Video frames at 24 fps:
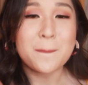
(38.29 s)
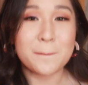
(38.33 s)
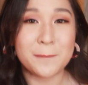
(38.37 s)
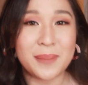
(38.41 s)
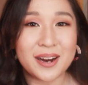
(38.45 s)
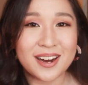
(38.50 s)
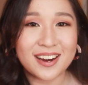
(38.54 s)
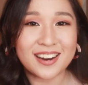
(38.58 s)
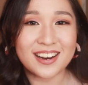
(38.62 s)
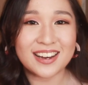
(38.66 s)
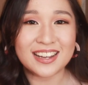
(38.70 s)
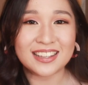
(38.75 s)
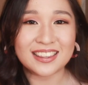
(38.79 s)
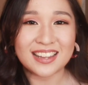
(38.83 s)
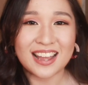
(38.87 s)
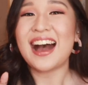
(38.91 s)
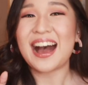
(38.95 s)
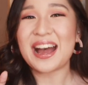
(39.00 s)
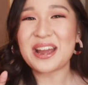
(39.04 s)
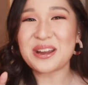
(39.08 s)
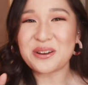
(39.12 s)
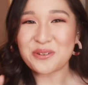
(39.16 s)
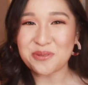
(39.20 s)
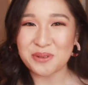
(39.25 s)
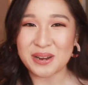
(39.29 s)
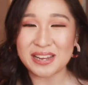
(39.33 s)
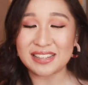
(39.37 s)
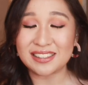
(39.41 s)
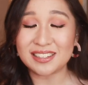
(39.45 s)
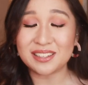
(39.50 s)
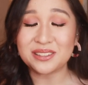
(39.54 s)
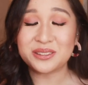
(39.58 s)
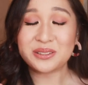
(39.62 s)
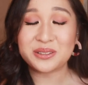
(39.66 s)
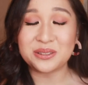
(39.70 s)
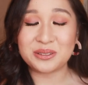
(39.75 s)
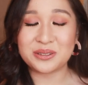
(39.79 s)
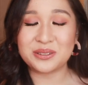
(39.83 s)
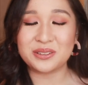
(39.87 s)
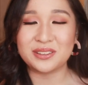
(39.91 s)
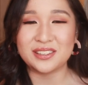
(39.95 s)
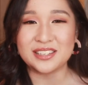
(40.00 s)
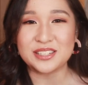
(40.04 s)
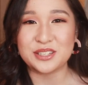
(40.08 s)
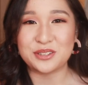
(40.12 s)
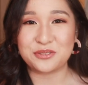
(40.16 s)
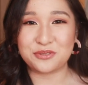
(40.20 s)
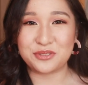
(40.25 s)
but I waited to do
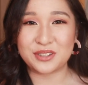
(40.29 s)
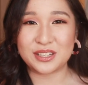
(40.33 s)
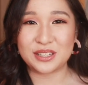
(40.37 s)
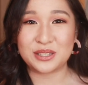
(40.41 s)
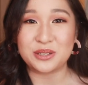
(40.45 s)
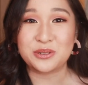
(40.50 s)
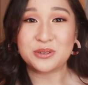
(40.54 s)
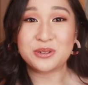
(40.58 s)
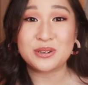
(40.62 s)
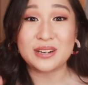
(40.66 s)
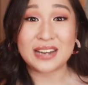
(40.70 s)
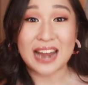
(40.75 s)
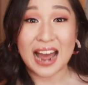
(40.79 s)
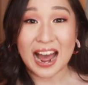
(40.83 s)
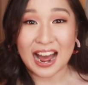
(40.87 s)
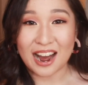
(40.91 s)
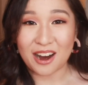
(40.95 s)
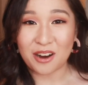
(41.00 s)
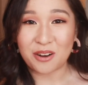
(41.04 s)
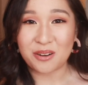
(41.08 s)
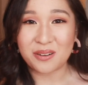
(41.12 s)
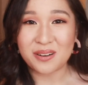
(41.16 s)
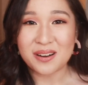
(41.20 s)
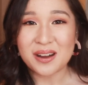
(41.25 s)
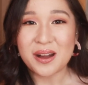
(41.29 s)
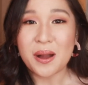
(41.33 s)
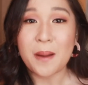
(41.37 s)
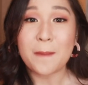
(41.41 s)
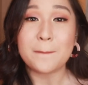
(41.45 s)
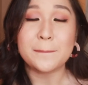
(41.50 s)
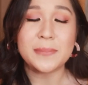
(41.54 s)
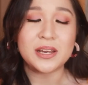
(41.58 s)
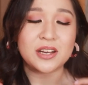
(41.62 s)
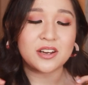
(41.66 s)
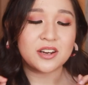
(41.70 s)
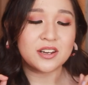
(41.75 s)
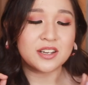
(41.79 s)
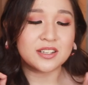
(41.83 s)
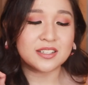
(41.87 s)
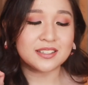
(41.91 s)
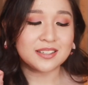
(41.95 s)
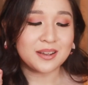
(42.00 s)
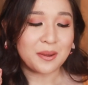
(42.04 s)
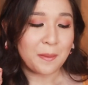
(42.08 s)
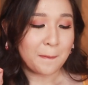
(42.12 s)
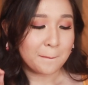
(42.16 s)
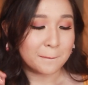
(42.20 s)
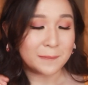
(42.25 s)
this video now
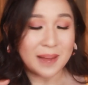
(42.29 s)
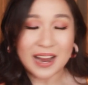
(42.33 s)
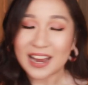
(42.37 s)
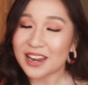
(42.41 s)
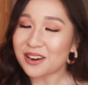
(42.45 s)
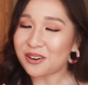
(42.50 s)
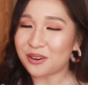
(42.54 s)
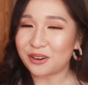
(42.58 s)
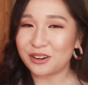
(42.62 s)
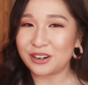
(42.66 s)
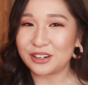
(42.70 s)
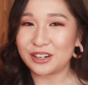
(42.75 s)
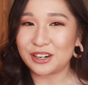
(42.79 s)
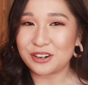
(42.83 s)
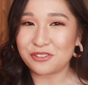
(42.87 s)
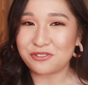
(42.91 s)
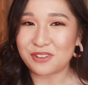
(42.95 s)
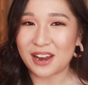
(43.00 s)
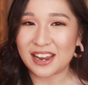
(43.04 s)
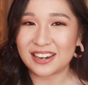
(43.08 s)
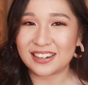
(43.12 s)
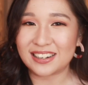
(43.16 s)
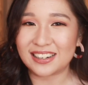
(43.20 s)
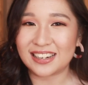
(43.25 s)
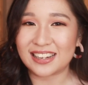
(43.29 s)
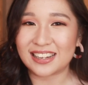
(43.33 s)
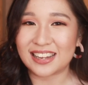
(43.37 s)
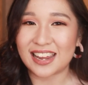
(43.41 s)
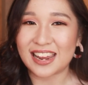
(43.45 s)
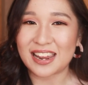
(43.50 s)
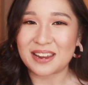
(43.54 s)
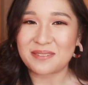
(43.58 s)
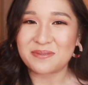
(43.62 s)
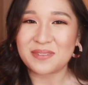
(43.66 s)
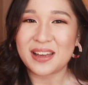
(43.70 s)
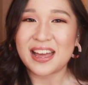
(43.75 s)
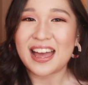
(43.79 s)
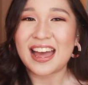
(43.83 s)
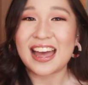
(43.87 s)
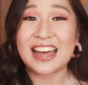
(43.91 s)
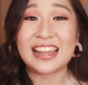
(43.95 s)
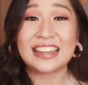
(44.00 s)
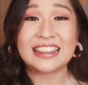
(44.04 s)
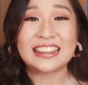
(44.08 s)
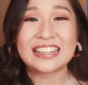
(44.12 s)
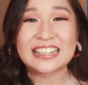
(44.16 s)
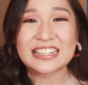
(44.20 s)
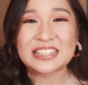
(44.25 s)
because my order finally came,
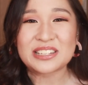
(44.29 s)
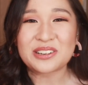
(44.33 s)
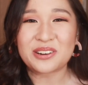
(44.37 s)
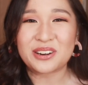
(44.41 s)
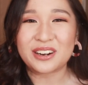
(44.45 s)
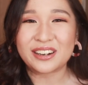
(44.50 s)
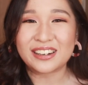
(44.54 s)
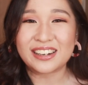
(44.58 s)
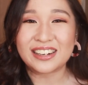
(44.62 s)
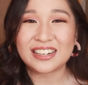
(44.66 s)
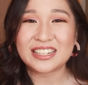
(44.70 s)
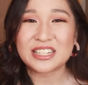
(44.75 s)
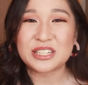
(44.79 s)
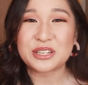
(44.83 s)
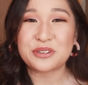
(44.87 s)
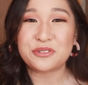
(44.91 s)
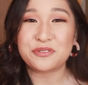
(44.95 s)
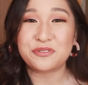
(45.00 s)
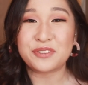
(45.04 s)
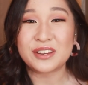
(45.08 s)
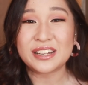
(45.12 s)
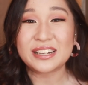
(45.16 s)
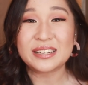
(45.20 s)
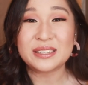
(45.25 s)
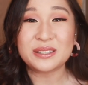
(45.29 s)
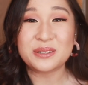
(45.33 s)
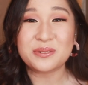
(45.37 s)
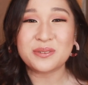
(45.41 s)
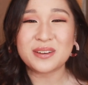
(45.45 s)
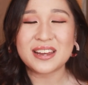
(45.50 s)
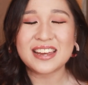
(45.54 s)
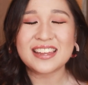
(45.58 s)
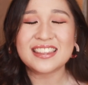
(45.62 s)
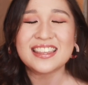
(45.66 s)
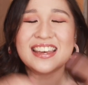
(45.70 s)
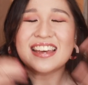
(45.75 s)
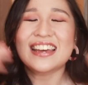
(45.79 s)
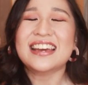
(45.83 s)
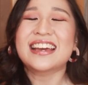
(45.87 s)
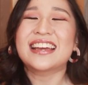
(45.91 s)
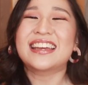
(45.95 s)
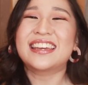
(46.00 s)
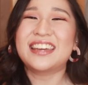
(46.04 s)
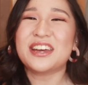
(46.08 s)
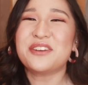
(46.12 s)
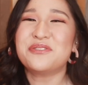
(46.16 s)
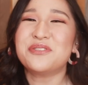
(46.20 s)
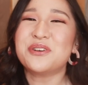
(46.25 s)
and this order is filled with
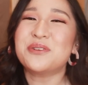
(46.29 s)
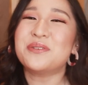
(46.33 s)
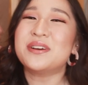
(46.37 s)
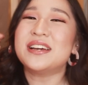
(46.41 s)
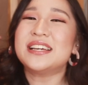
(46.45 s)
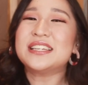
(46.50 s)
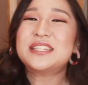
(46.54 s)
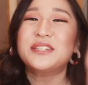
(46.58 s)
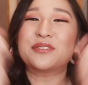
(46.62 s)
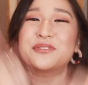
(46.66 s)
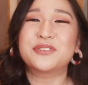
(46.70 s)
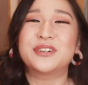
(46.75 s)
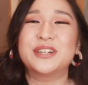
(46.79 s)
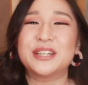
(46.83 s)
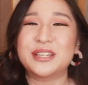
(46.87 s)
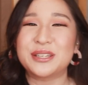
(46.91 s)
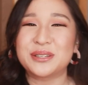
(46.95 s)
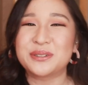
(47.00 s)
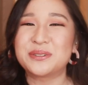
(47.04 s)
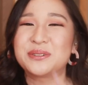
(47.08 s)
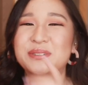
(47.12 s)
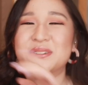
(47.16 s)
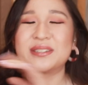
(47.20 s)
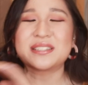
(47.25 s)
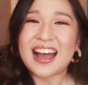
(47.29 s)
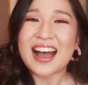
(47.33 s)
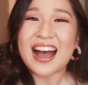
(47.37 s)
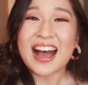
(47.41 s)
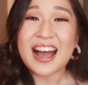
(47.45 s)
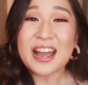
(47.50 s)
giveaways for you.